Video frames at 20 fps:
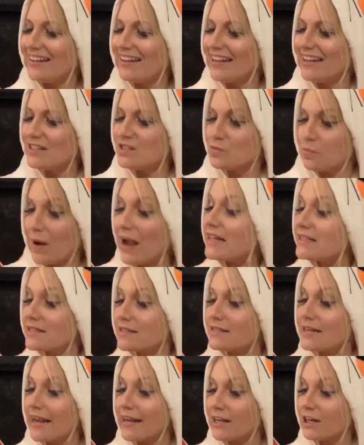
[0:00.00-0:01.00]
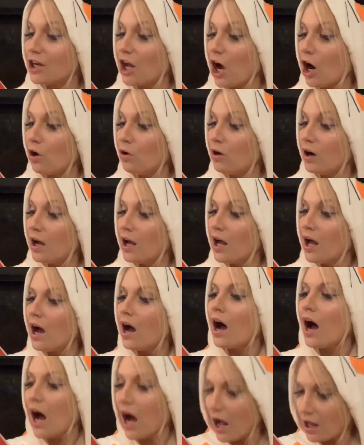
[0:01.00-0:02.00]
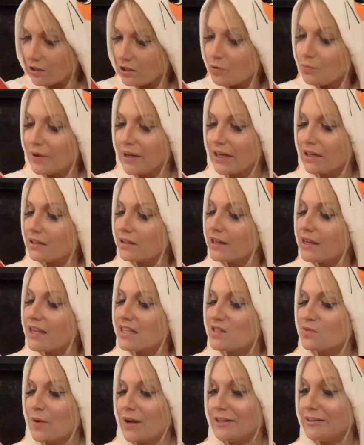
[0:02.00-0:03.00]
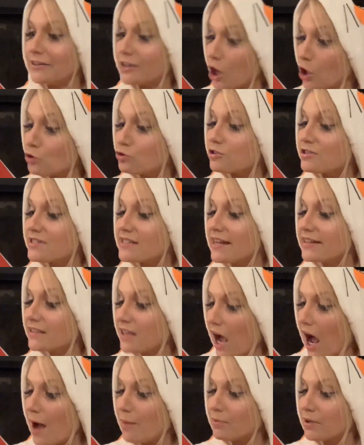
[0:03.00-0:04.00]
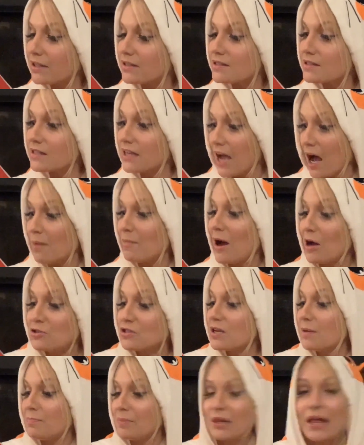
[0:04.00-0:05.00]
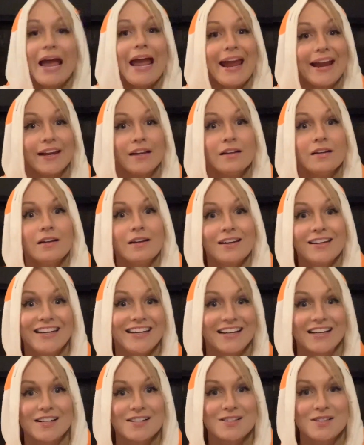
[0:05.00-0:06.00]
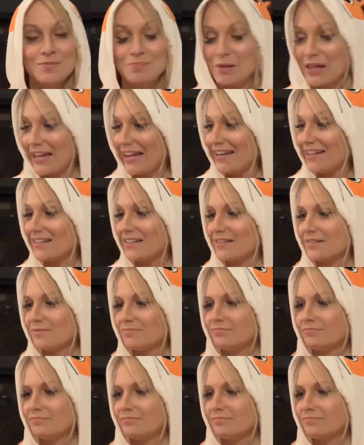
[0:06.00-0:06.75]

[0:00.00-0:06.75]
It's Wednesday, you know. Halloween is when ghosts and goblins come out to play, he explained.